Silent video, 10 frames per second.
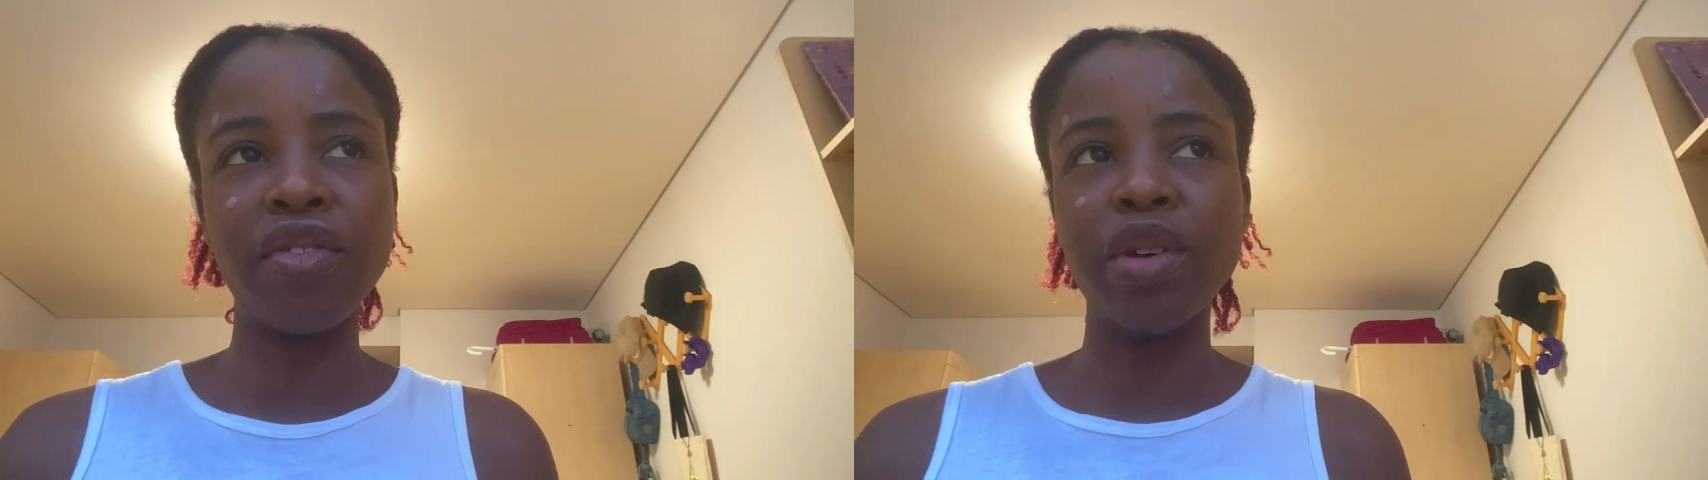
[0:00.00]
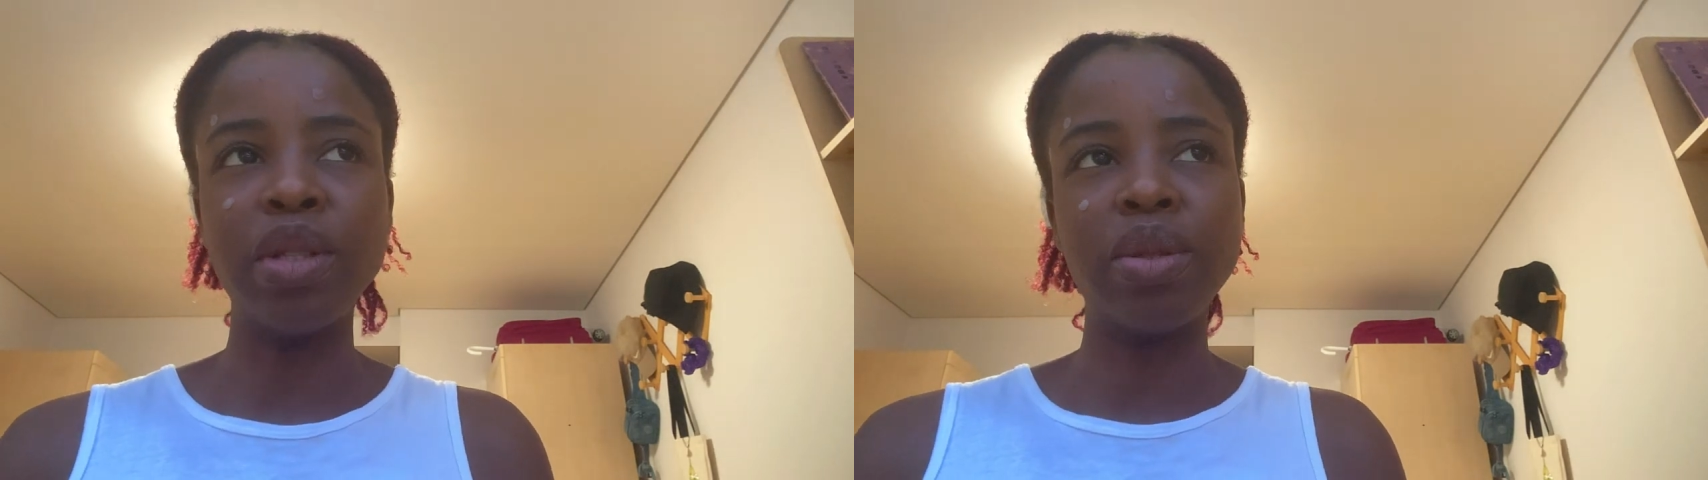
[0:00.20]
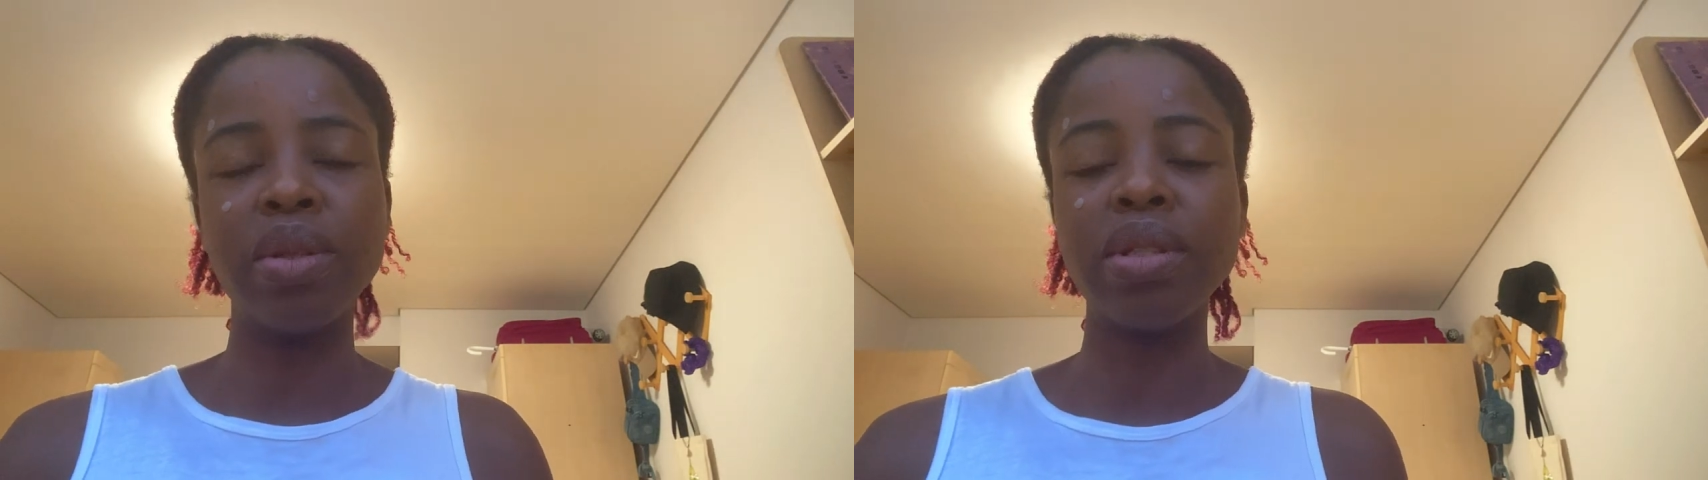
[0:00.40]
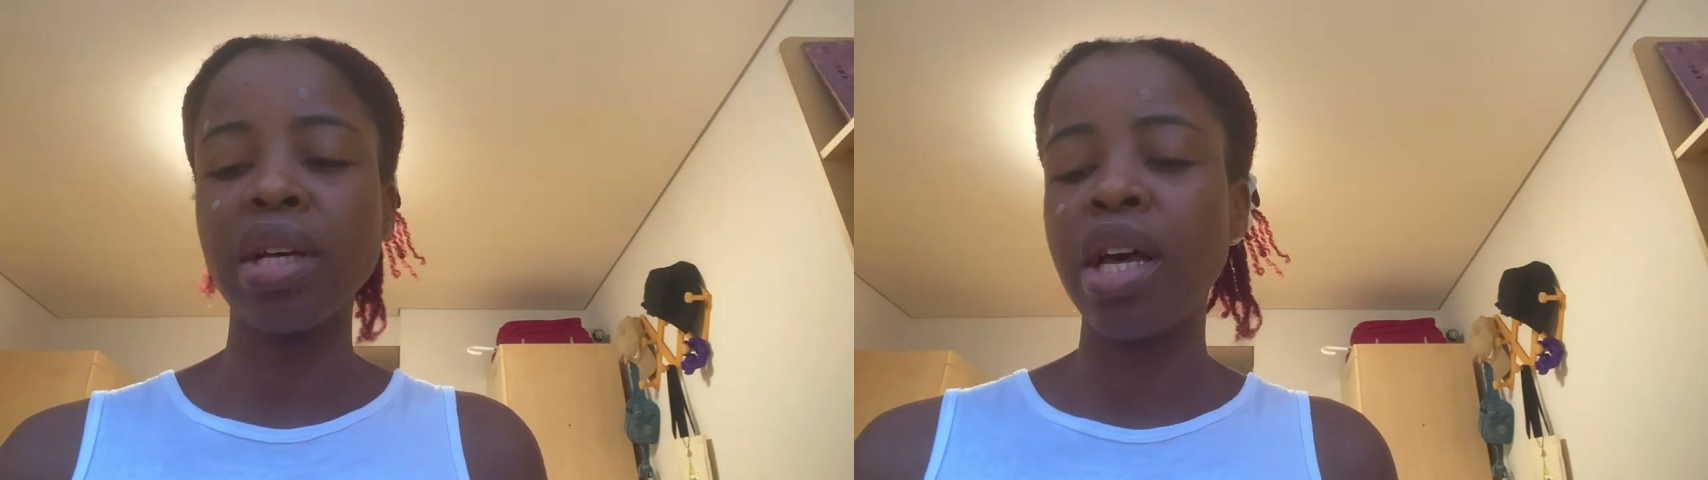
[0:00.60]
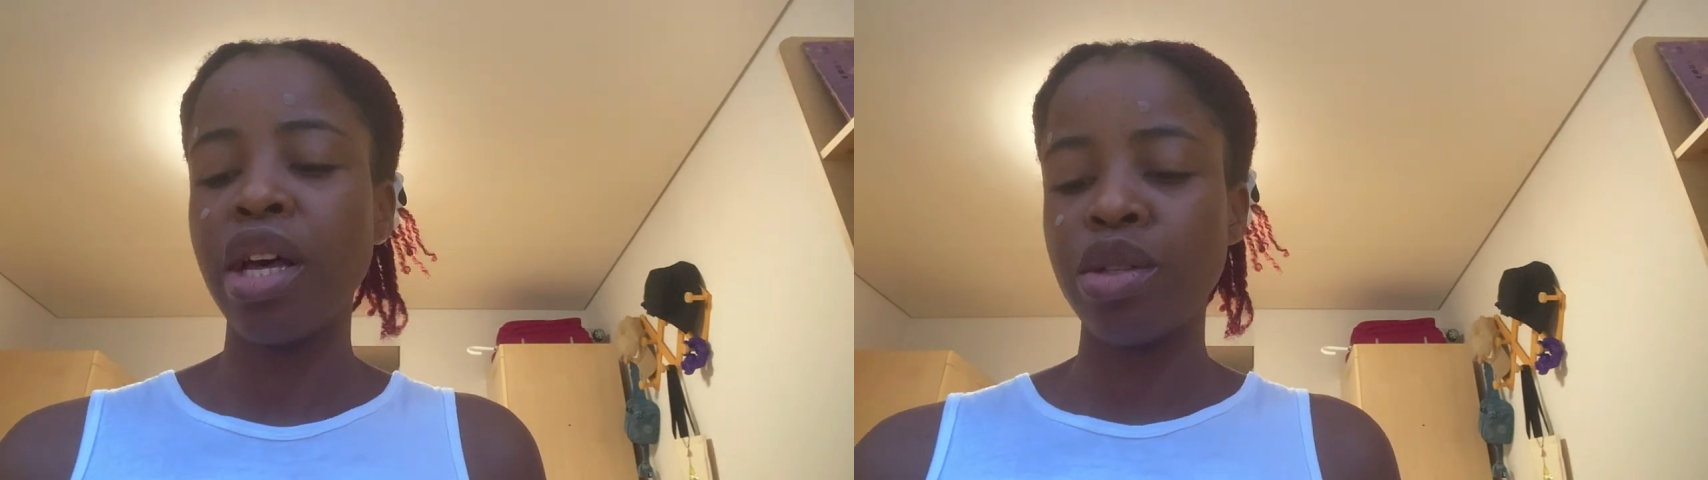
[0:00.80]
questions.
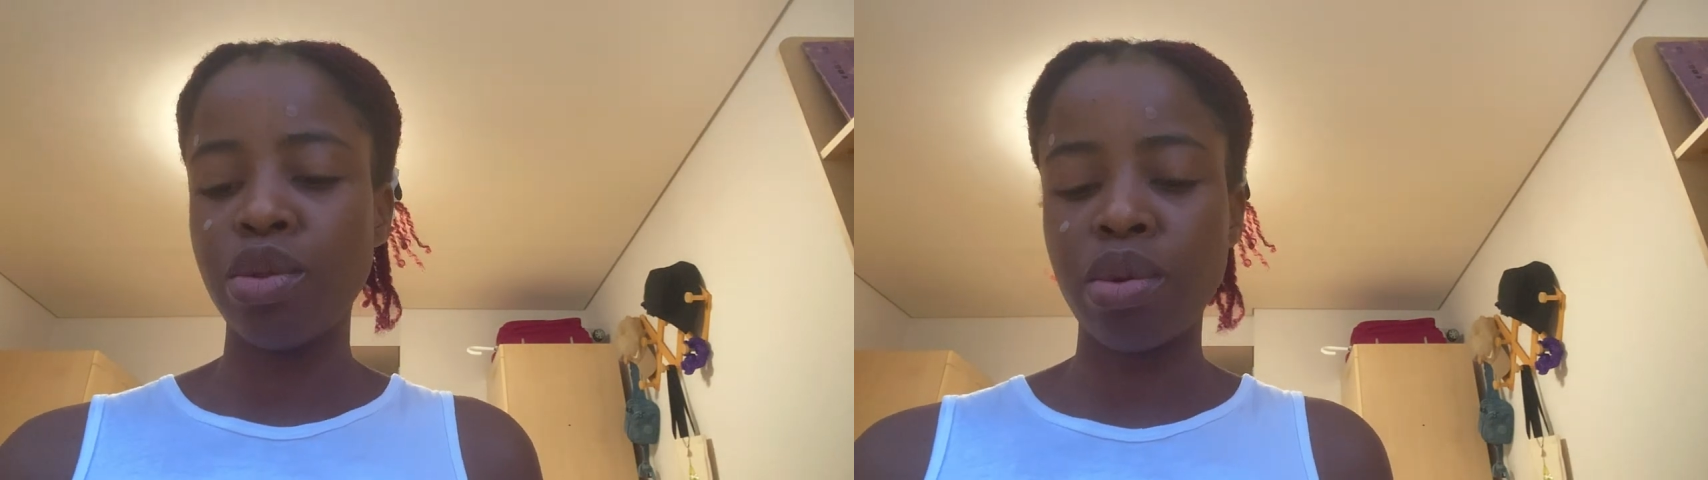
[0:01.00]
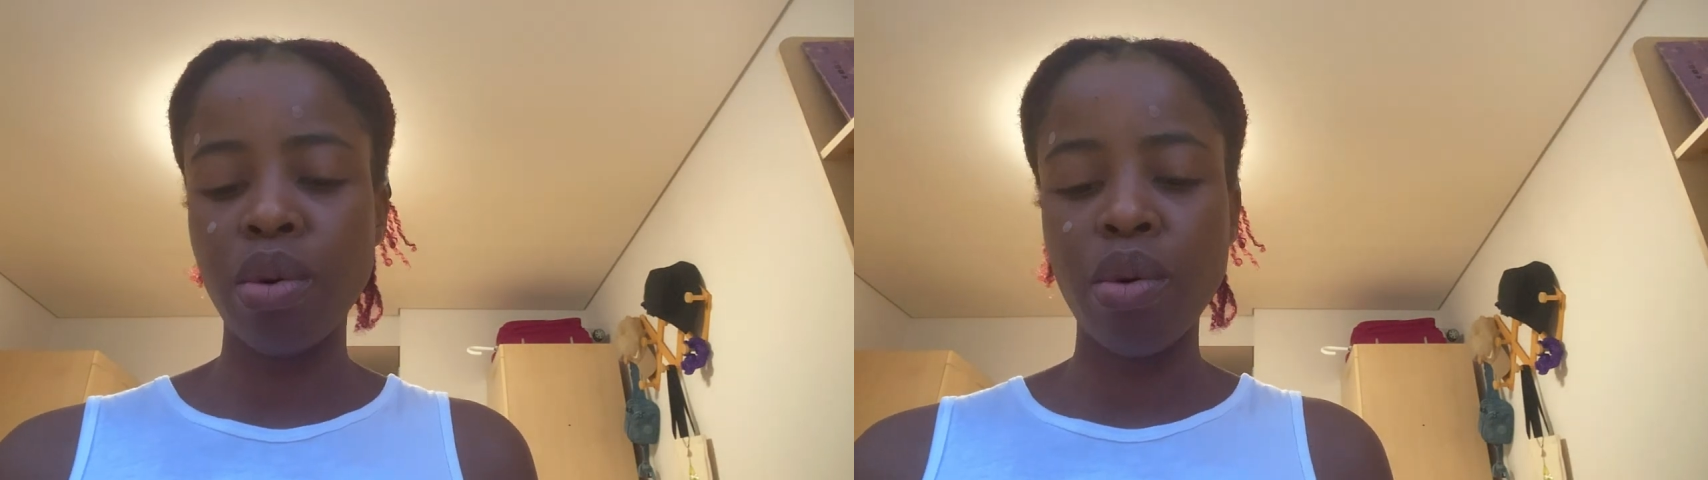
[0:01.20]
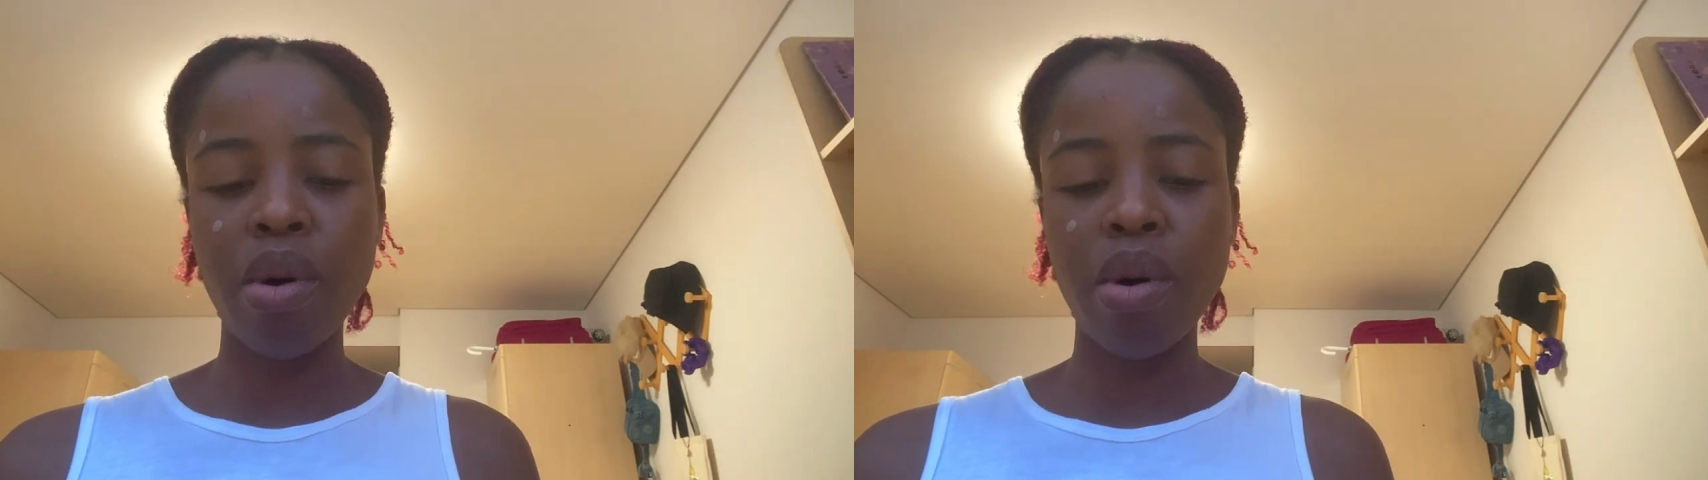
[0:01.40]
So